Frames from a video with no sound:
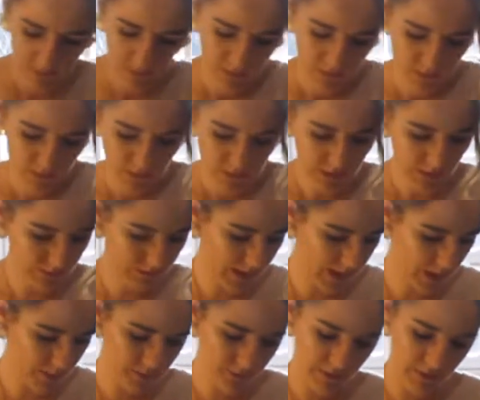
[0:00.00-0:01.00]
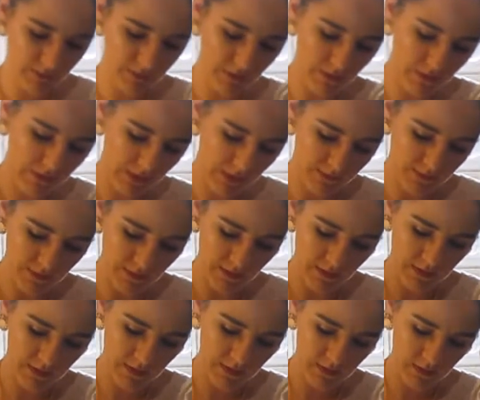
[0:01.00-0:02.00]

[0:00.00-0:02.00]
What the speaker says: So I've got it pretty well covered.